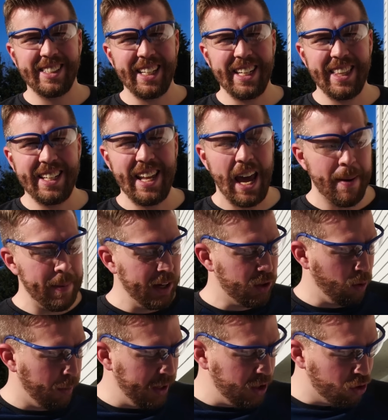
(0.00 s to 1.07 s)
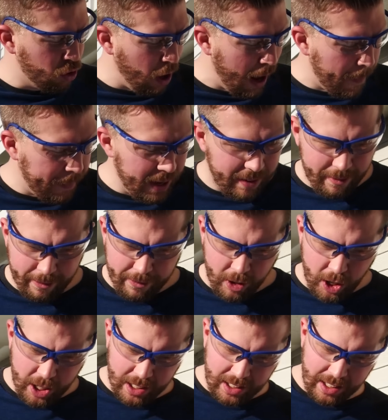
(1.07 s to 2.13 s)
see the damage when we drop it
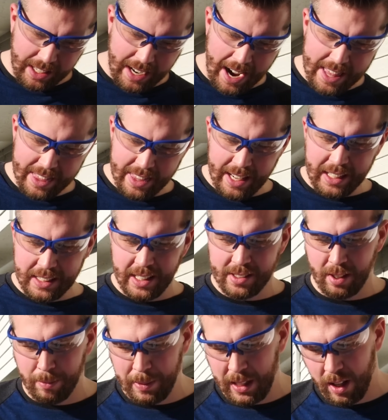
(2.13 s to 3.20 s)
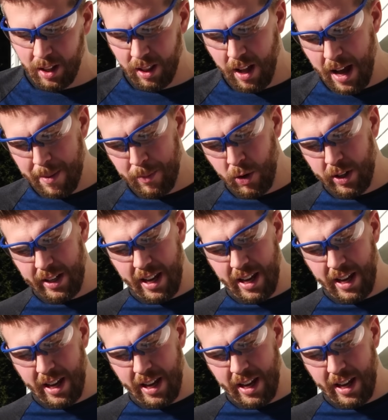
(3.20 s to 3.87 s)
vertically. I think this will be a lot more